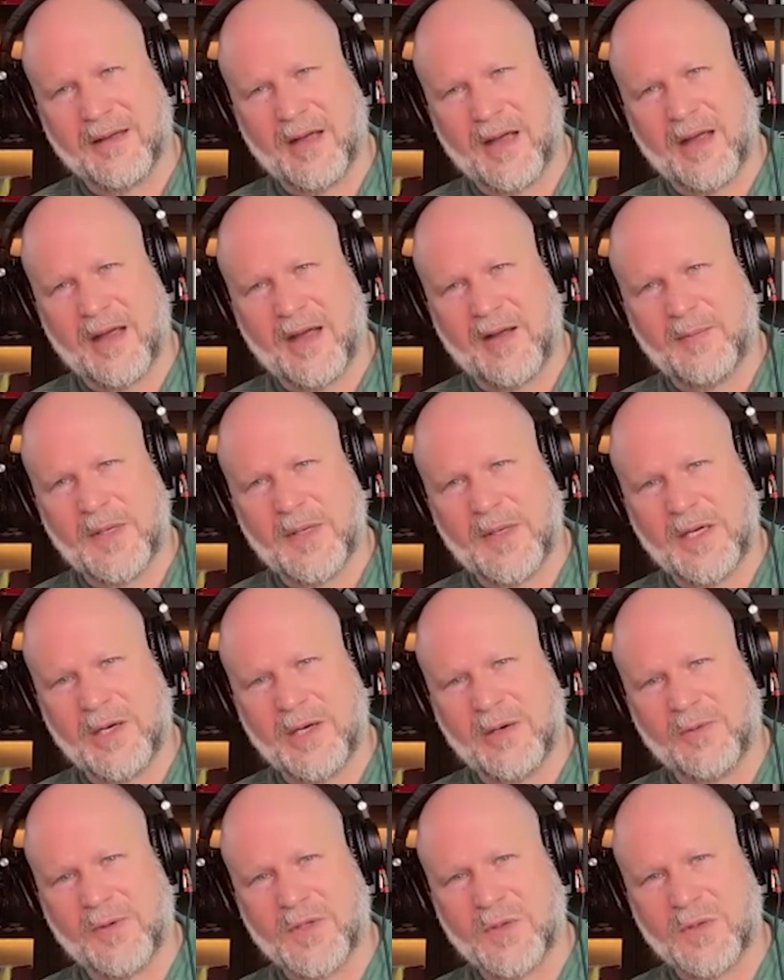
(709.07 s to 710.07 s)
I've been
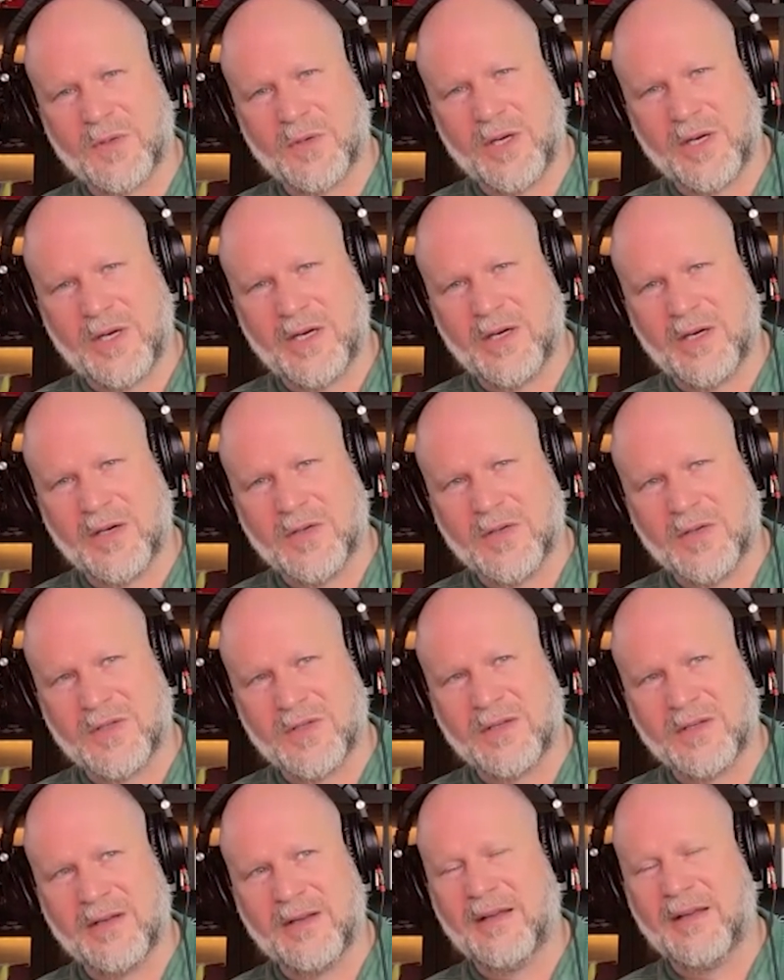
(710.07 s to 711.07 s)
here for 2
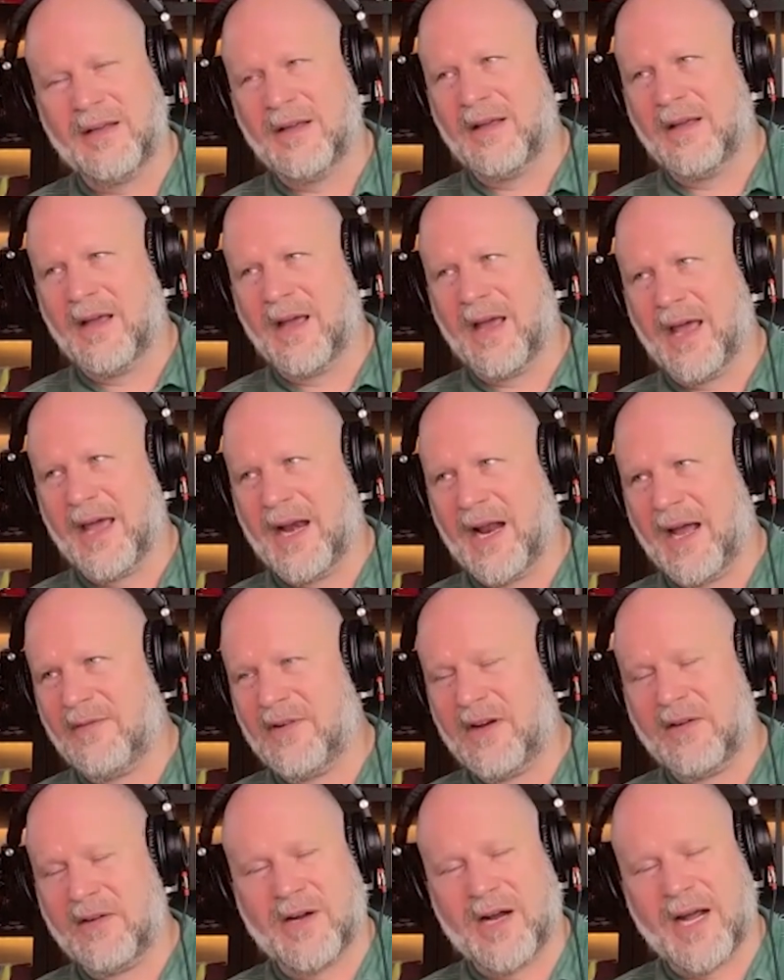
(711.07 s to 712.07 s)
years, and
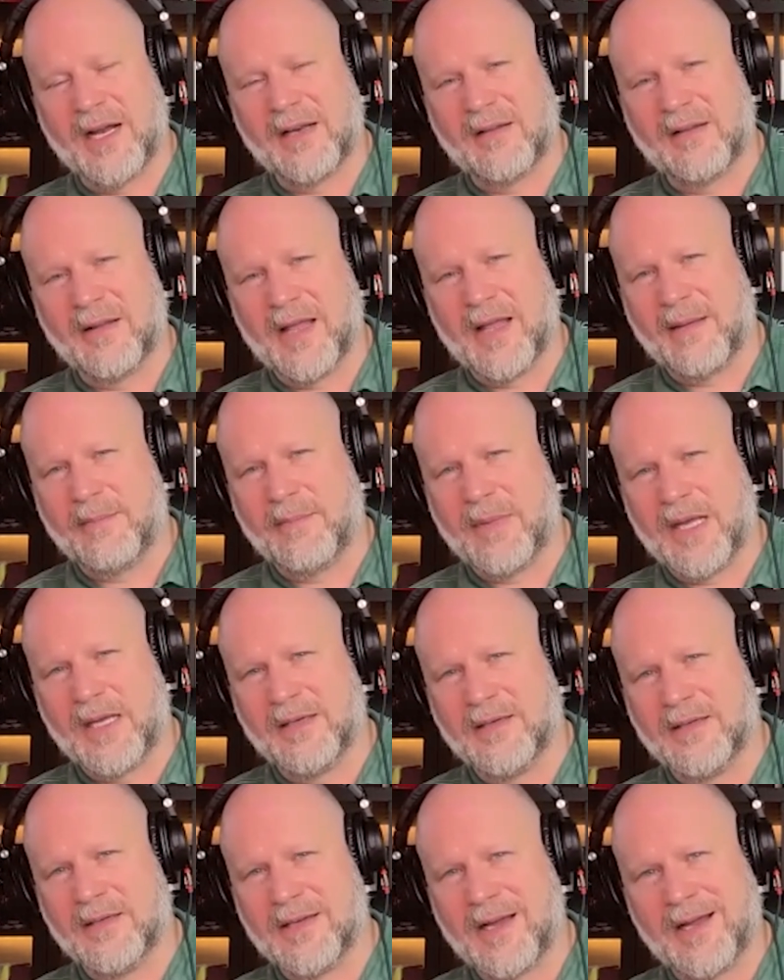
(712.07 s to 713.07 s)
I've never got that
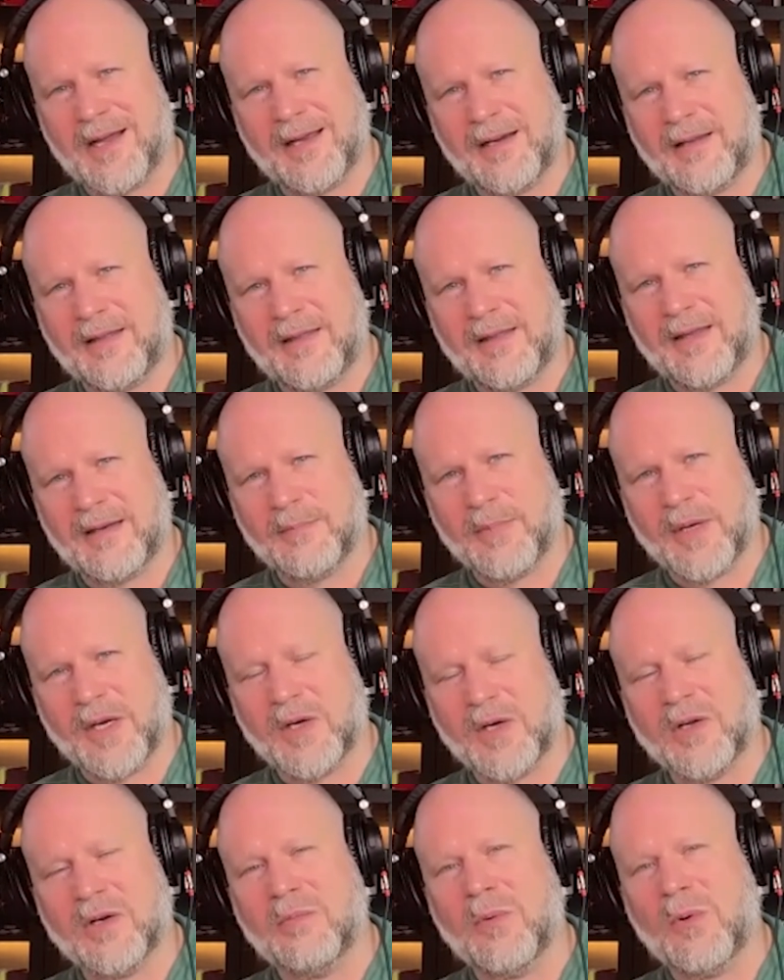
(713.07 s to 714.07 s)
man to say anything
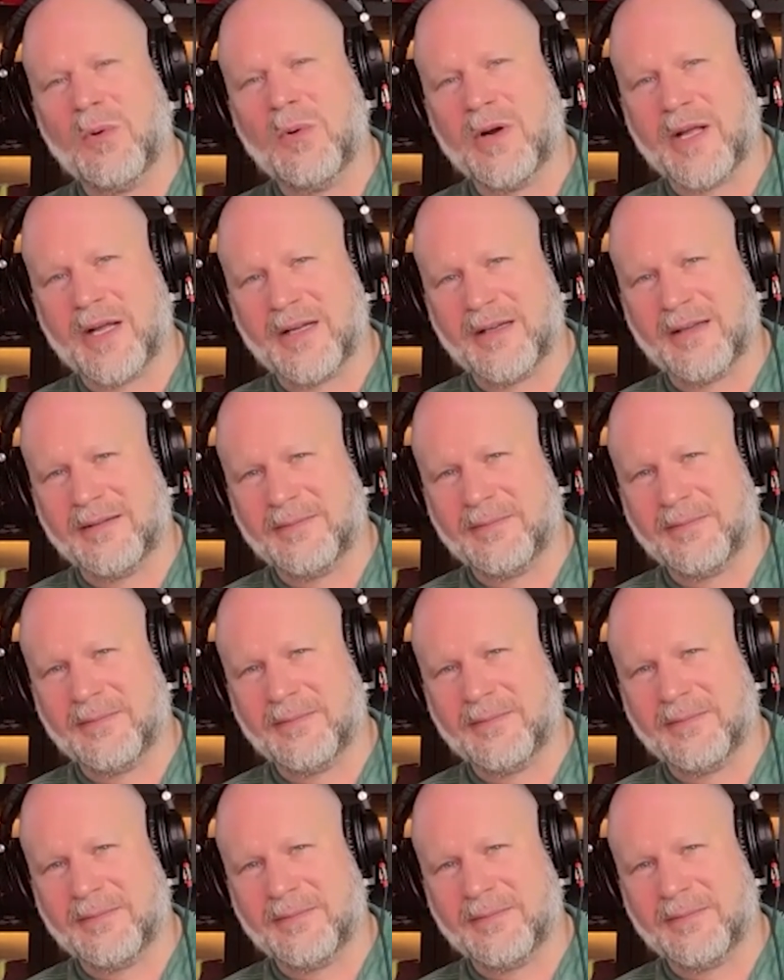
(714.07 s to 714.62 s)
but good morning."